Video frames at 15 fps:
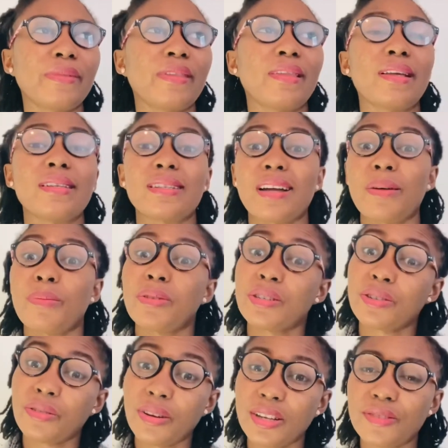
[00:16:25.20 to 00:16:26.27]
The job was
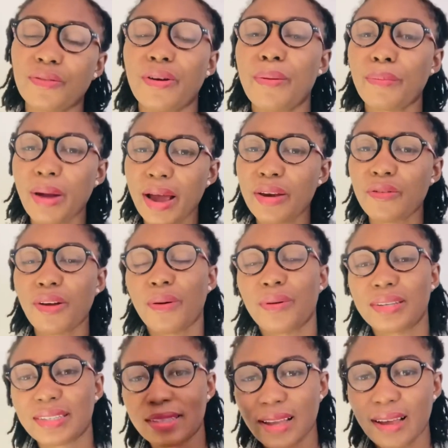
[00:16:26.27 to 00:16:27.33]
stressful. And mind you, I
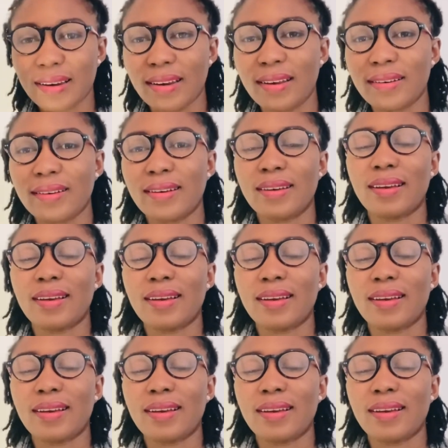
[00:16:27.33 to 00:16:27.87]
was studying